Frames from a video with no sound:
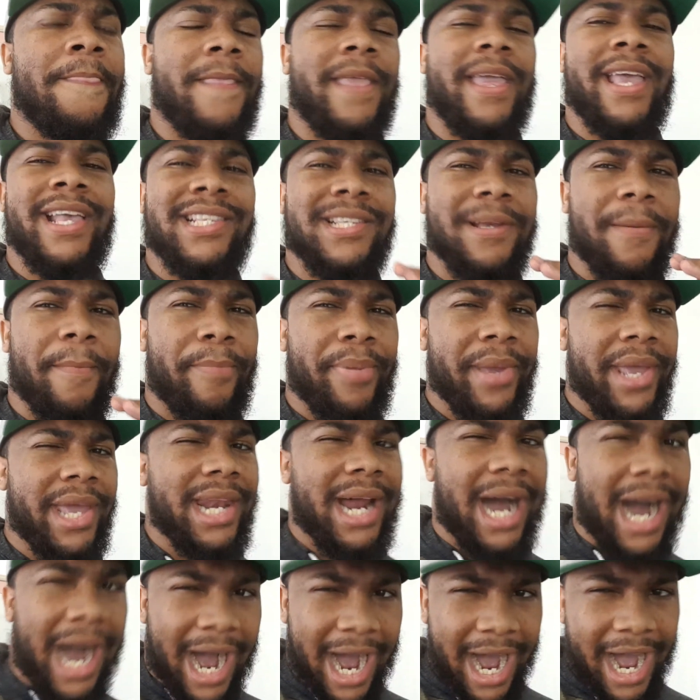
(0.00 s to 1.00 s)
is a
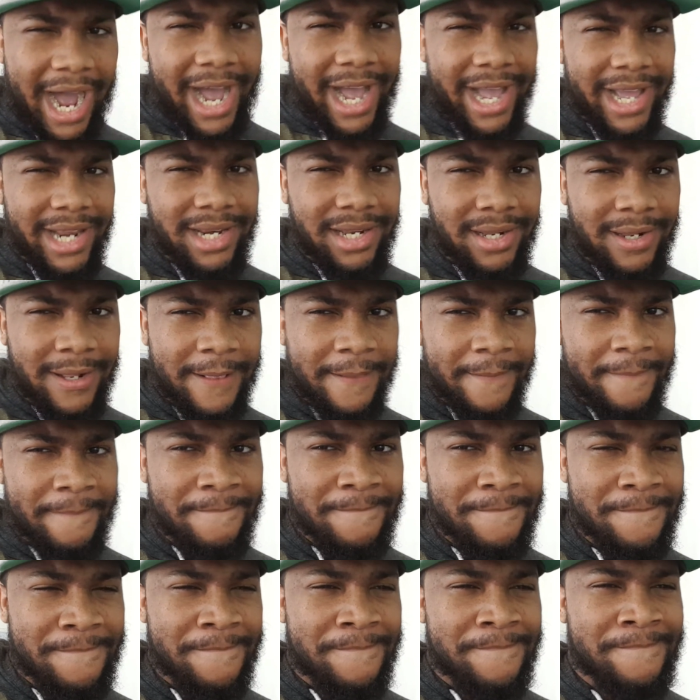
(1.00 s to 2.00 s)
bit odd,
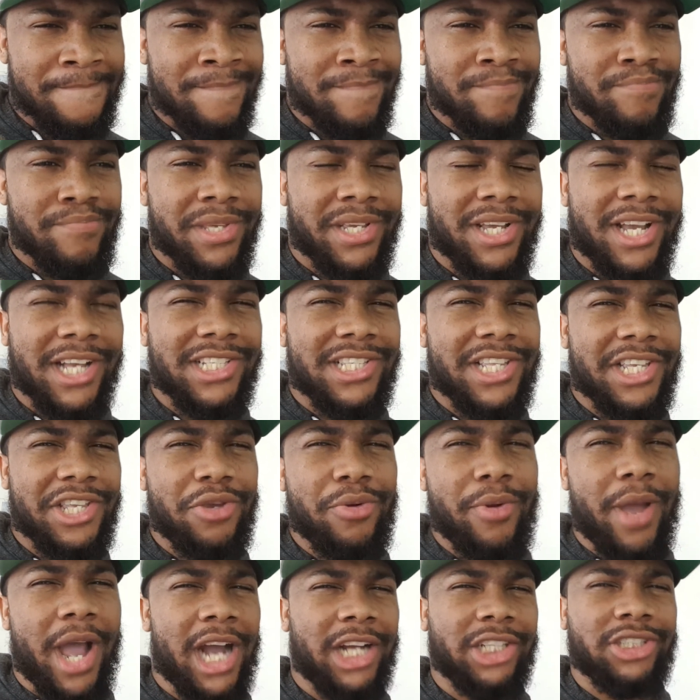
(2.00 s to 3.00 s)
because then
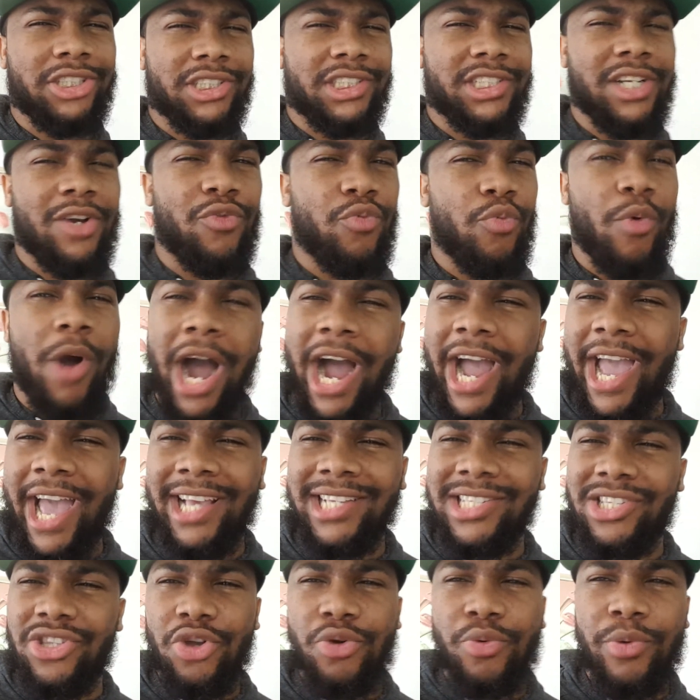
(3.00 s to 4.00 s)
you ask yourself, why
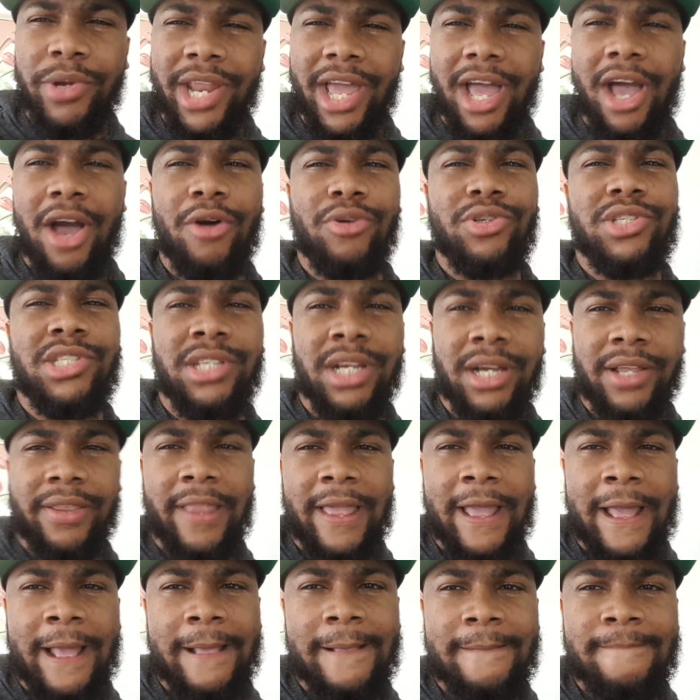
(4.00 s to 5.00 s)
has no one else done
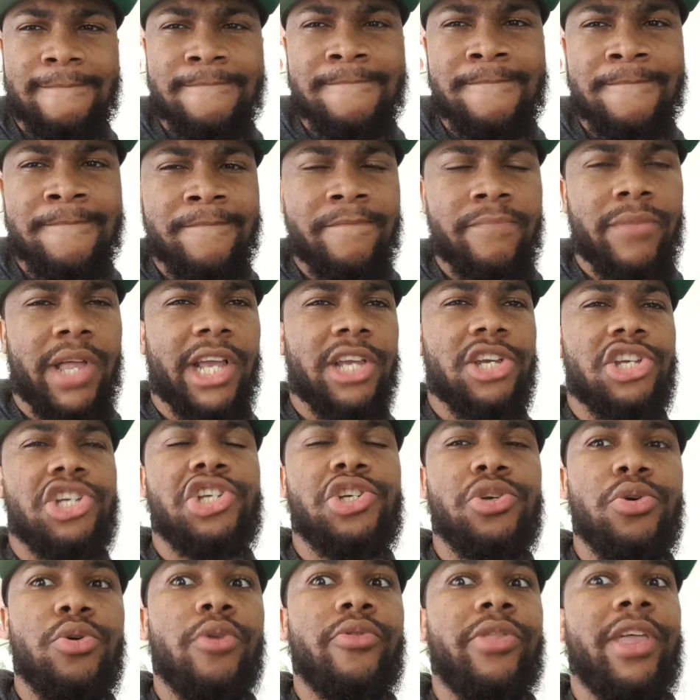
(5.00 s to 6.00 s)
that? Like,
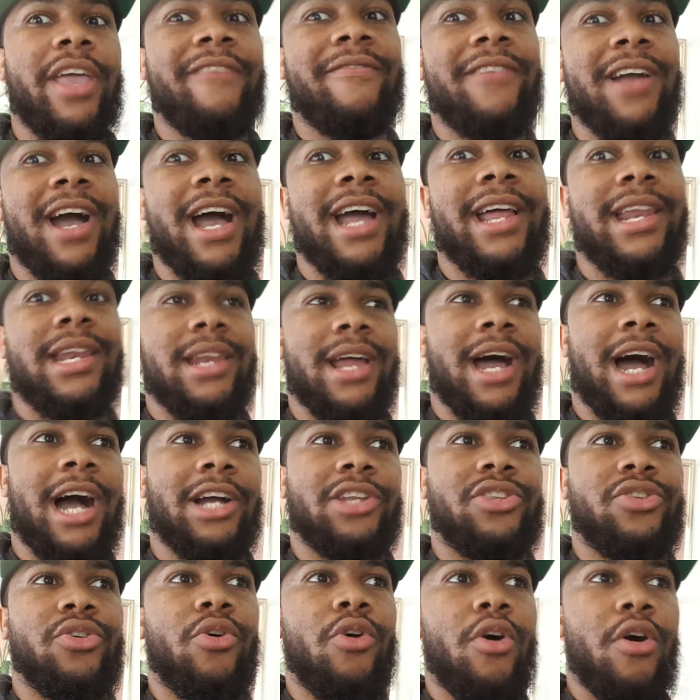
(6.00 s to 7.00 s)
sure, they've gotten
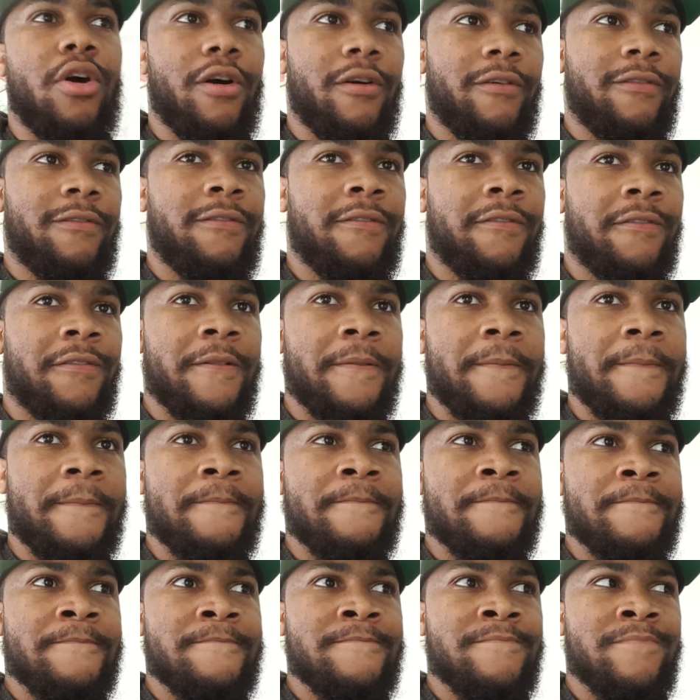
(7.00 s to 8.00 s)
knocked off,
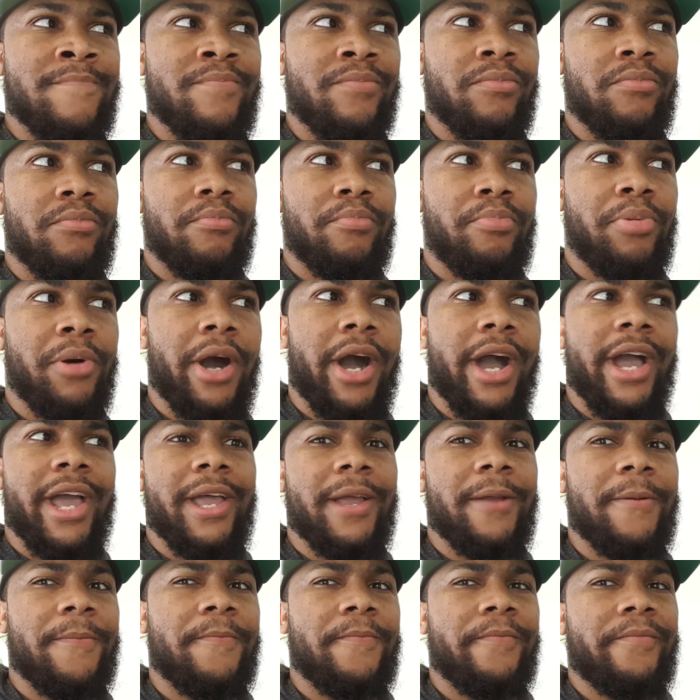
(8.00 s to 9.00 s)

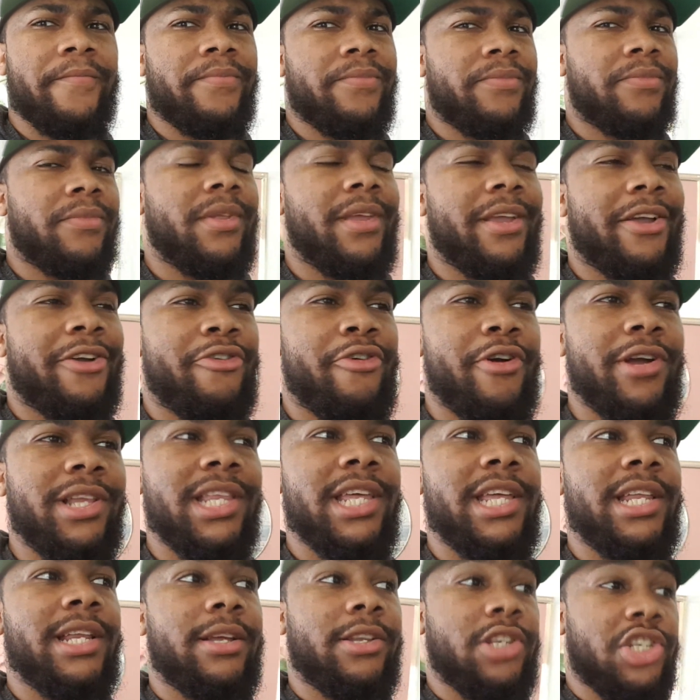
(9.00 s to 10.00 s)
but
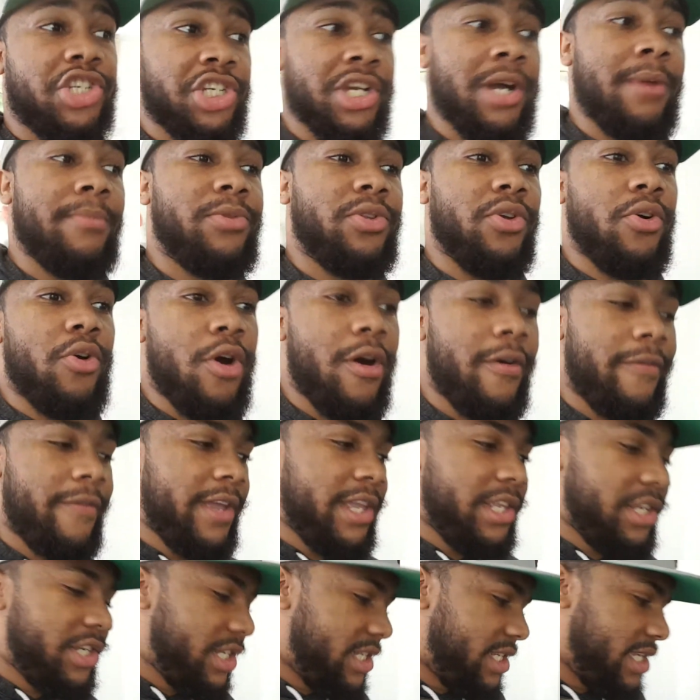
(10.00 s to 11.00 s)
Krillin jumped off
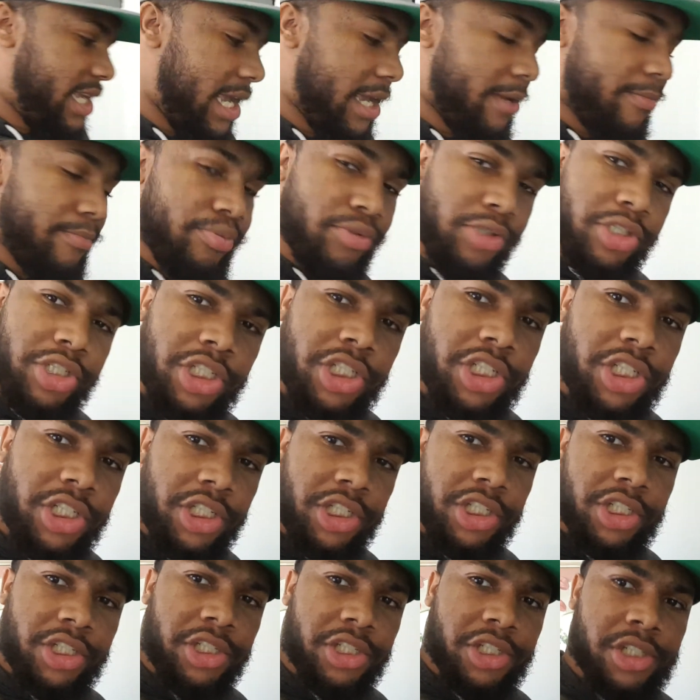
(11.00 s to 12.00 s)
and just said,
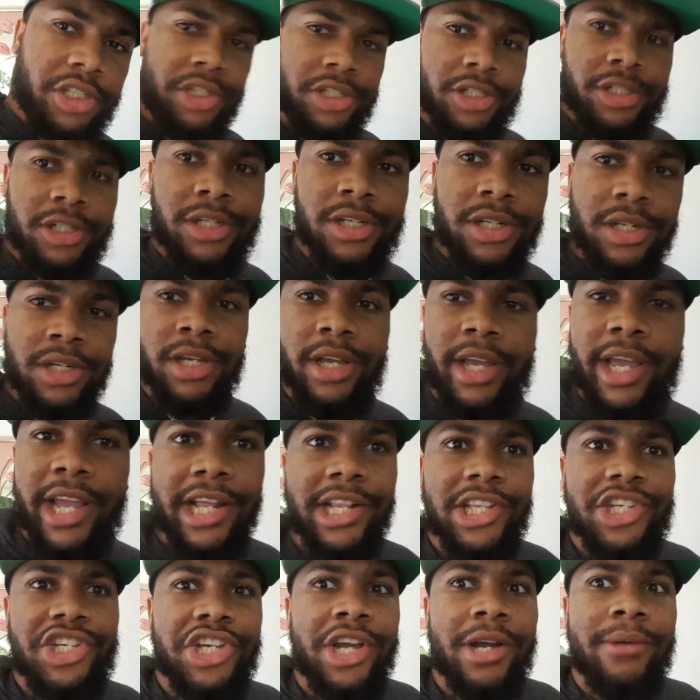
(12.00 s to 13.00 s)

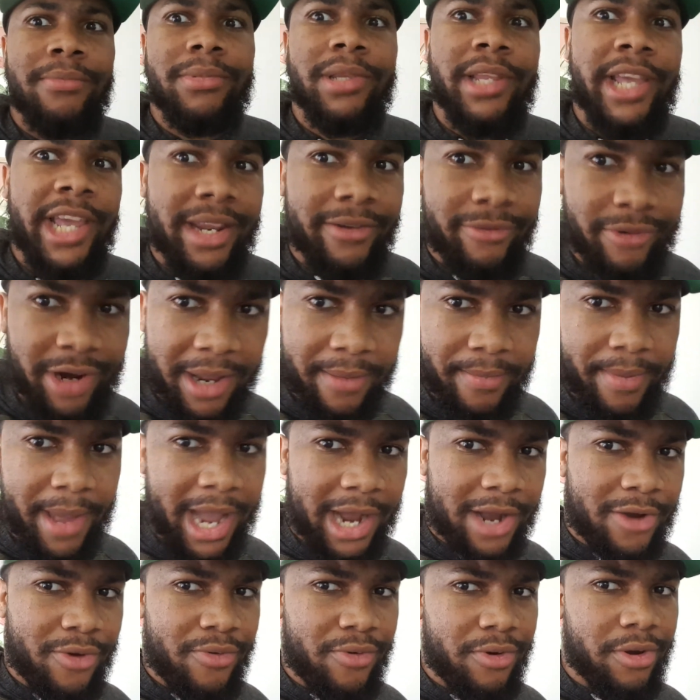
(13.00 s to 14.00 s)
and land right
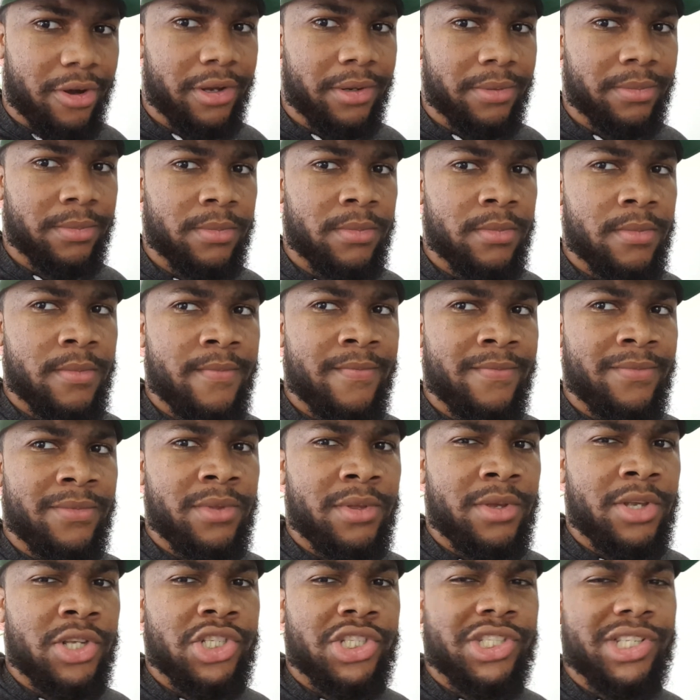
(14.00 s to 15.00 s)
back on.
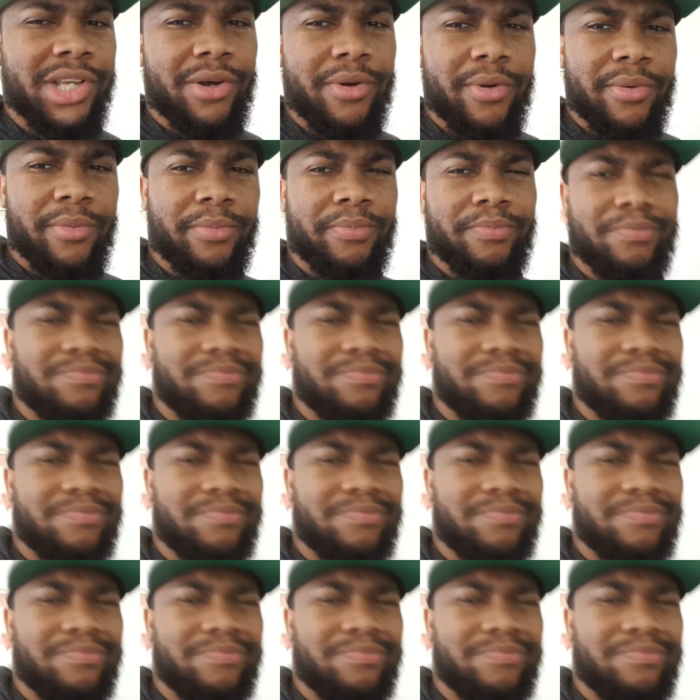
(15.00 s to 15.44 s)
So,